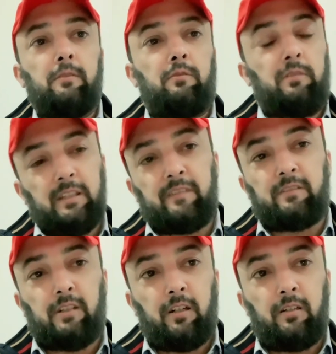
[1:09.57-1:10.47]
So let's
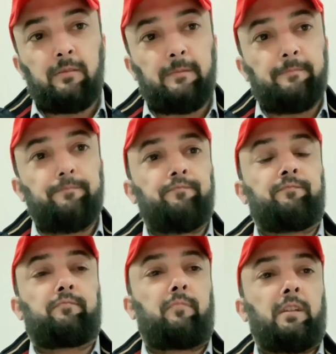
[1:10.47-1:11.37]
start.
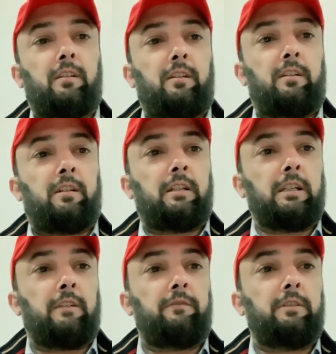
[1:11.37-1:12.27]
I
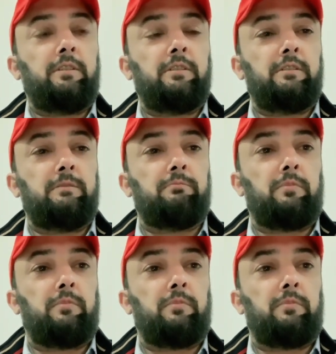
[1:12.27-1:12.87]
have the